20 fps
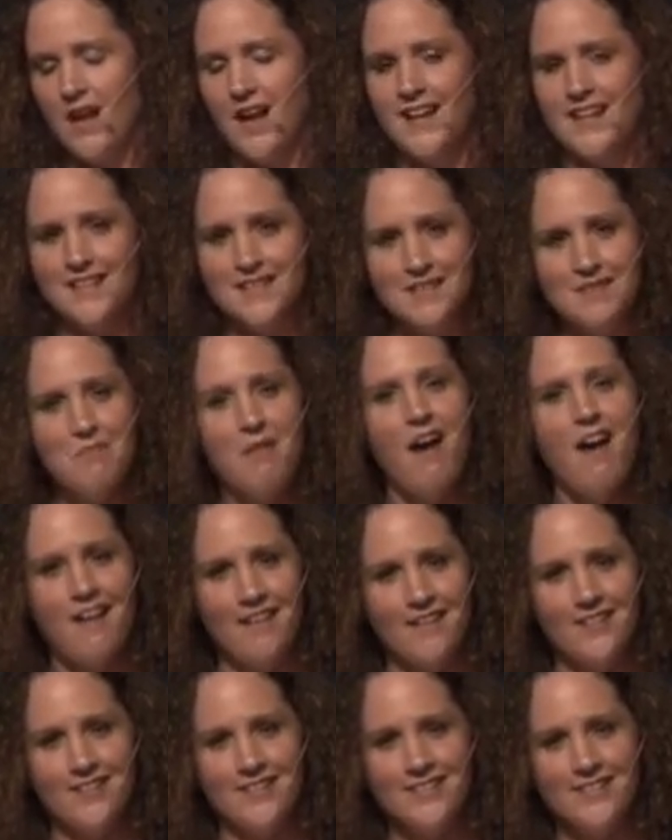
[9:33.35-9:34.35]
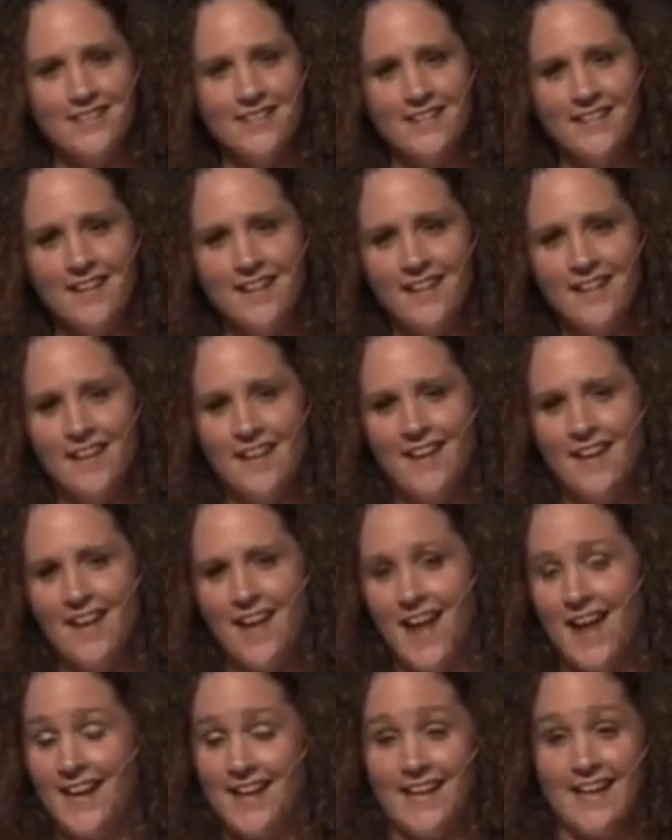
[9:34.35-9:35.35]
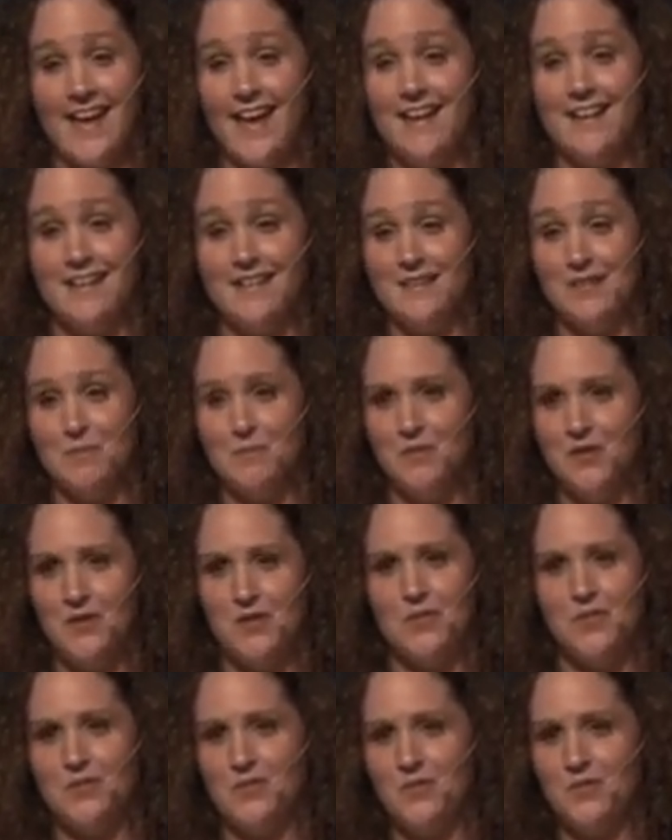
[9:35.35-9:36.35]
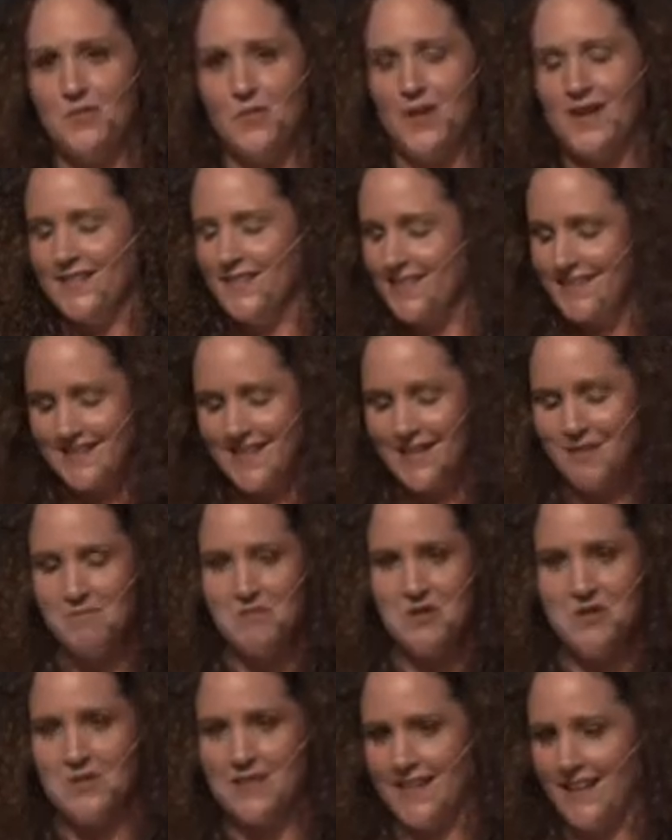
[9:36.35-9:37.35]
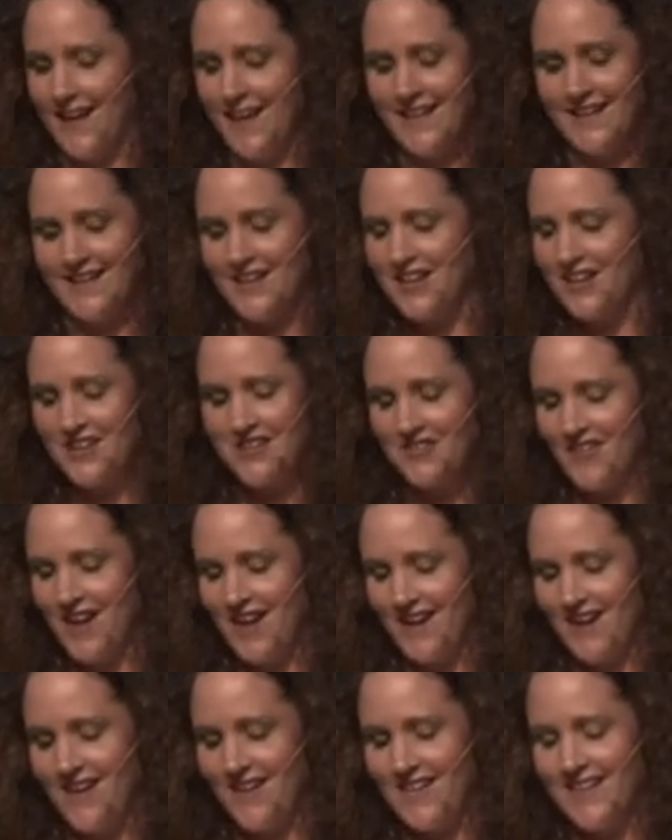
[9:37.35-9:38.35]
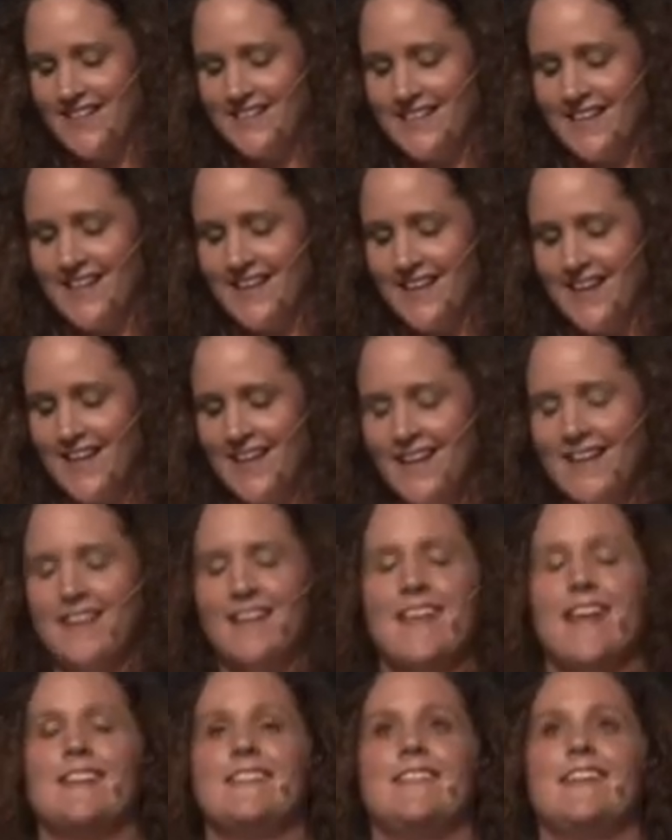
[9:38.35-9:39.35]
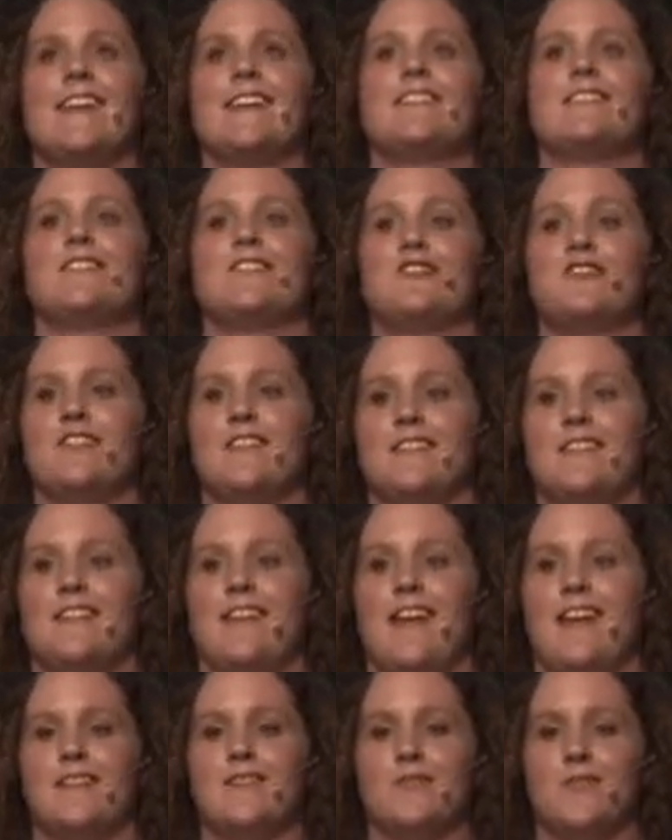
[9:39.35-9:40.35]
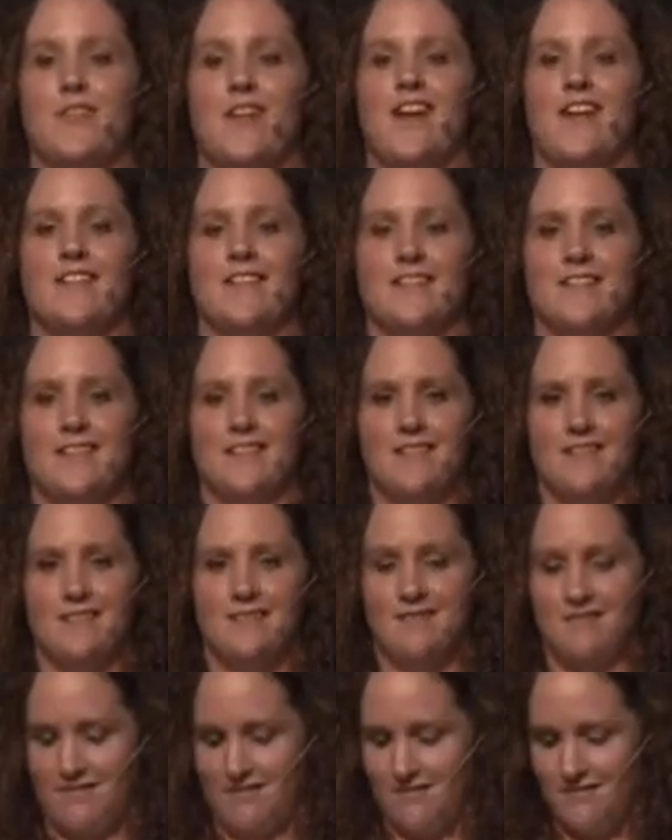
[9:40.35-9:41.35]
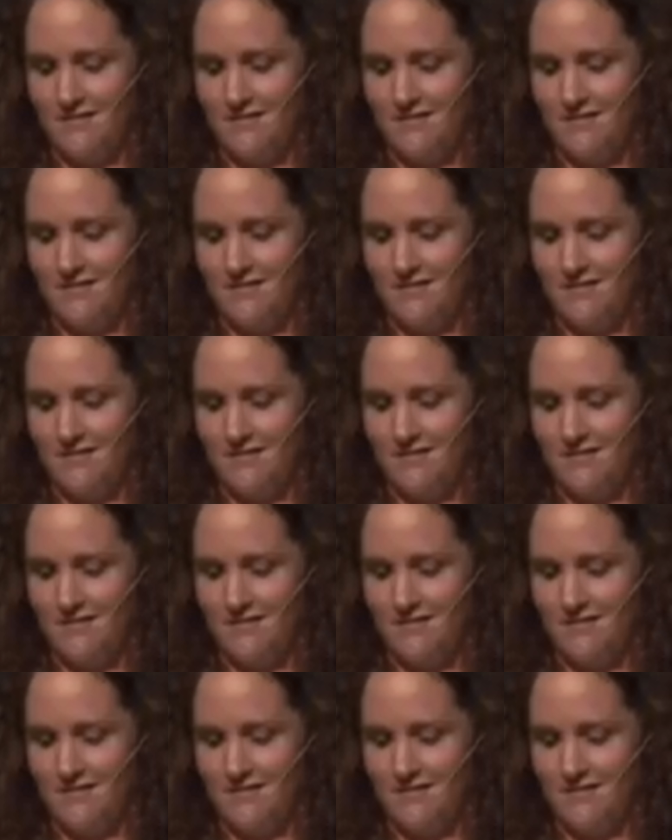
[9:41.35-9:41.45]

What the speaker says: And he smiled. And again, in his beautiful voice, it's like music, I can hear it right now. He said, yes, Tristan has friends.